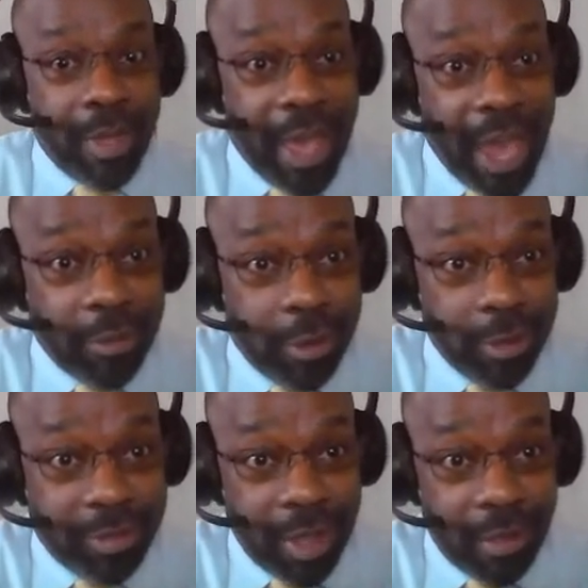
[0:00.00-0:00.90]
Ask
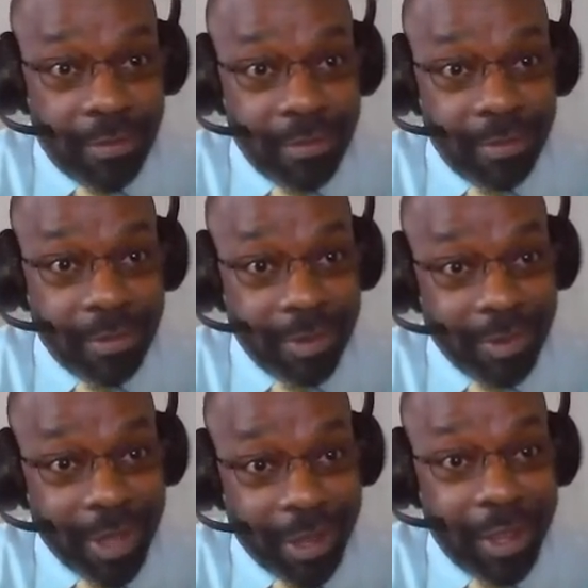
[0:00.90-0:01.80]
yourself
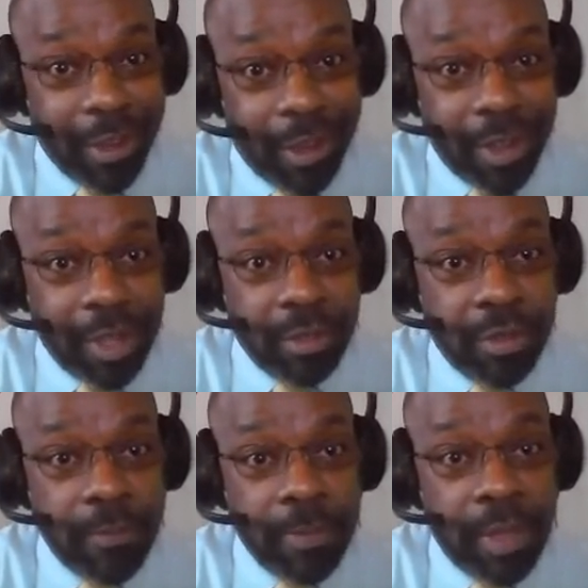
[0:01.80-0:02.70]
in the audience,
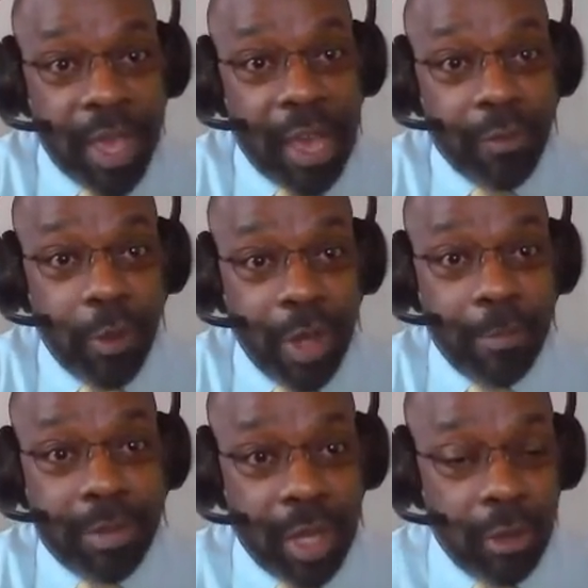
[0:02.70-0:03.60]
have you
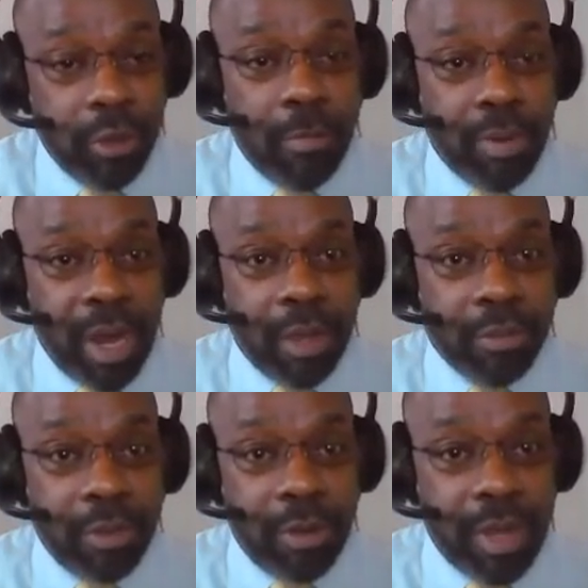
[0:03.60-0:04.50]
updated your
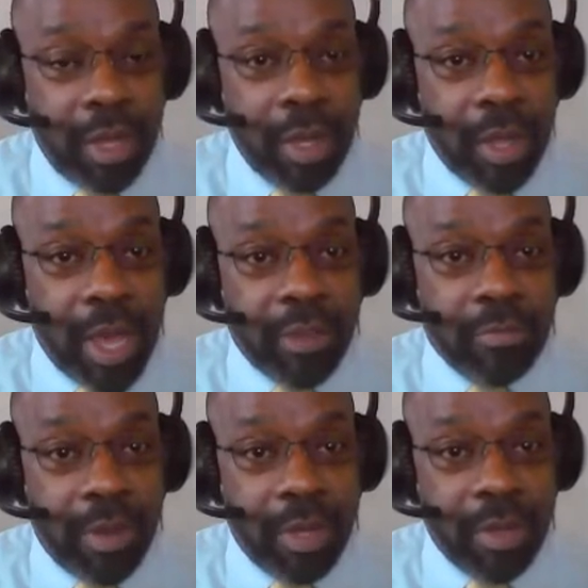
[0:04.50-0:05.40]
browser in the last
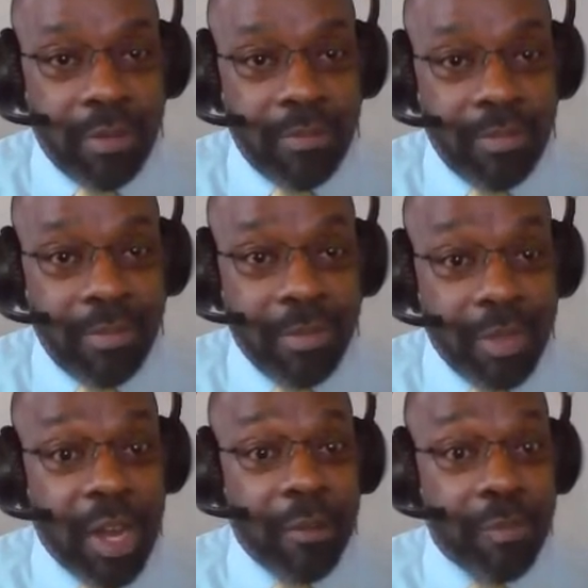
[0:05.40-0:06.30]
month?
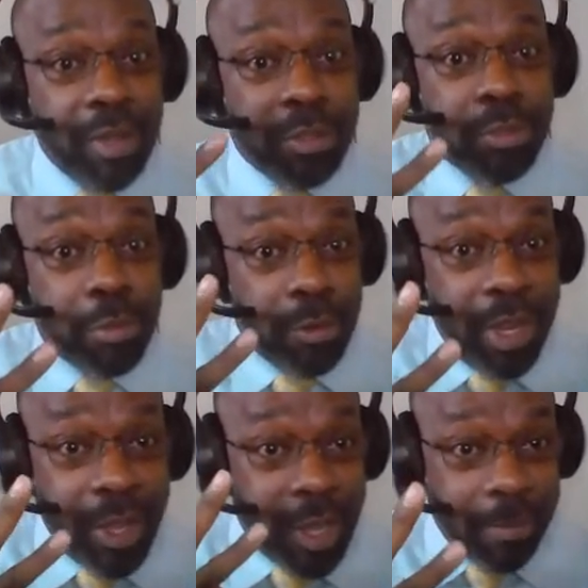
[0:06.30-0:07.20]
There have been
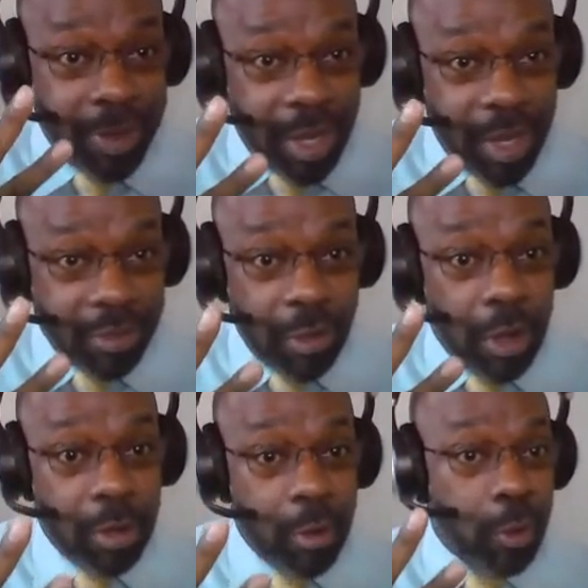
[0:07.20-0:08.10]
three updates
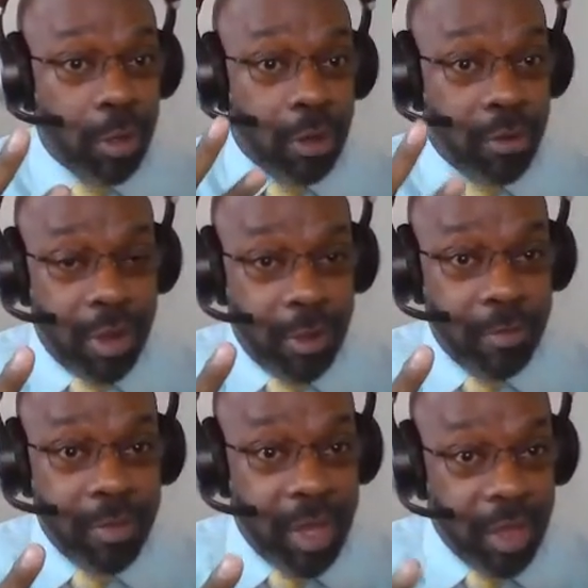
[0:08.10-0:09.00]
on Google
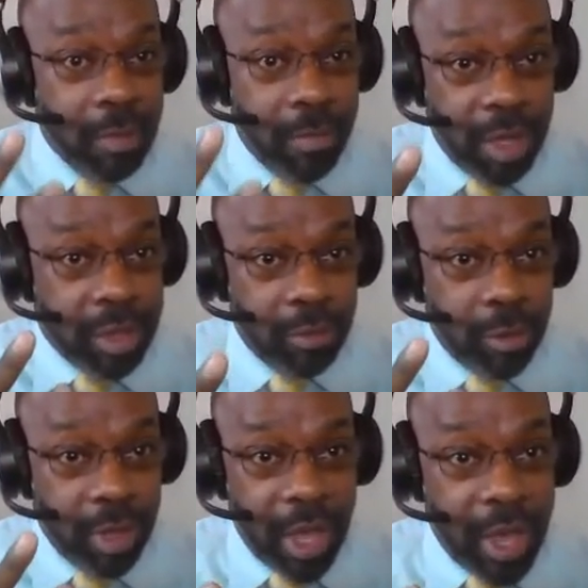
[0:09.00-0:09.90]
Chrome in the month of
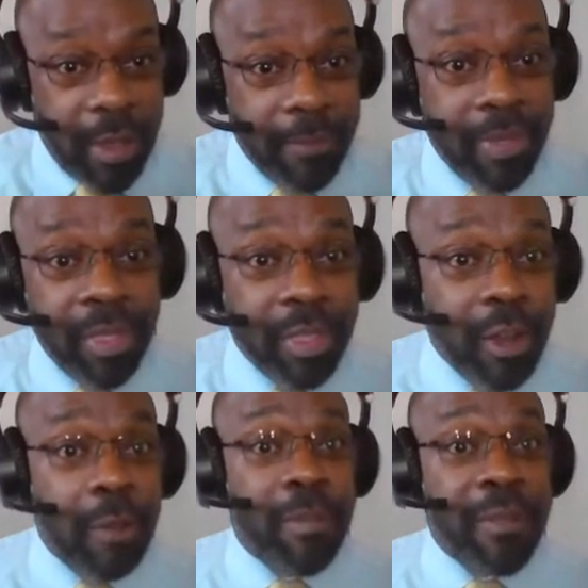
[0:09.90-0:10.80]
July. There
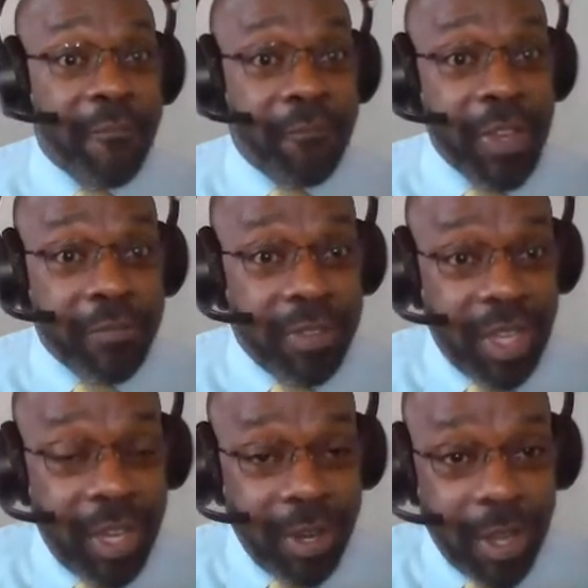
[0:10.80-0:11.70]
have been
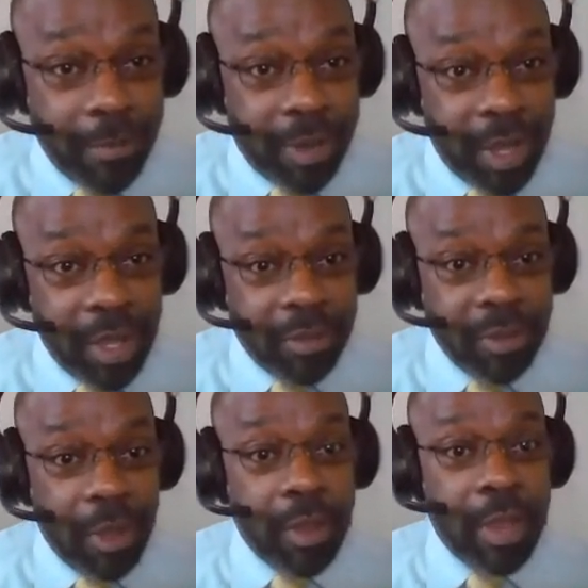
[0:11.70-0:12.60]
15 updates
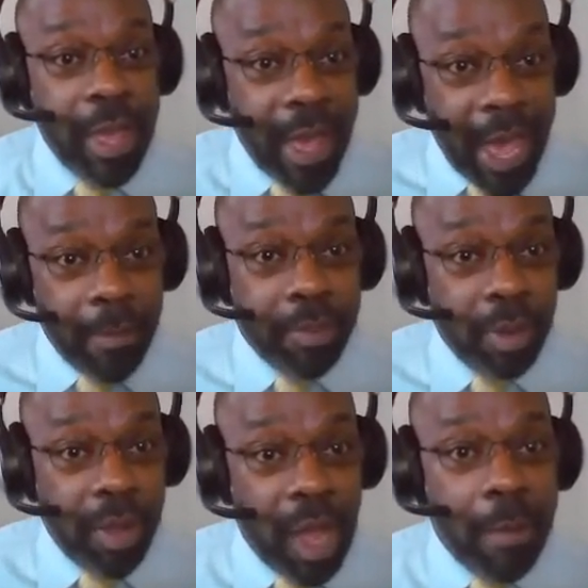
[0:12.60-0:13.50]
on the
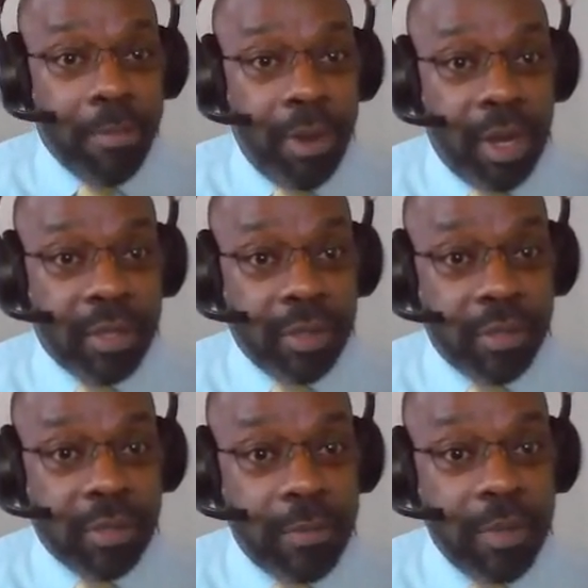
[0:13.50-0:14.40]
Apple operating
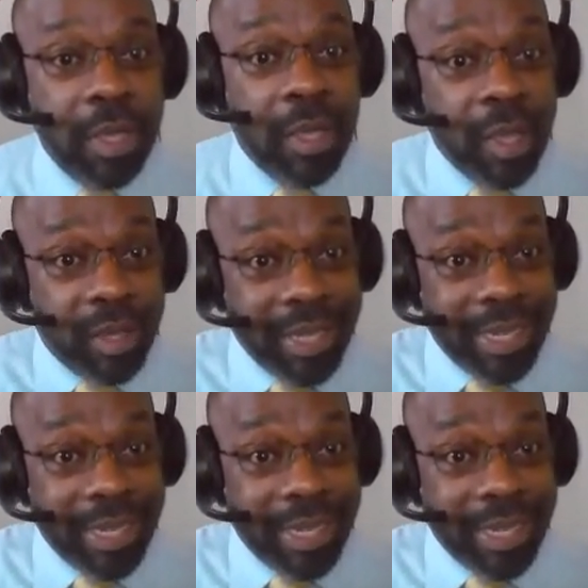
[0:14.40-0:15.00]
system to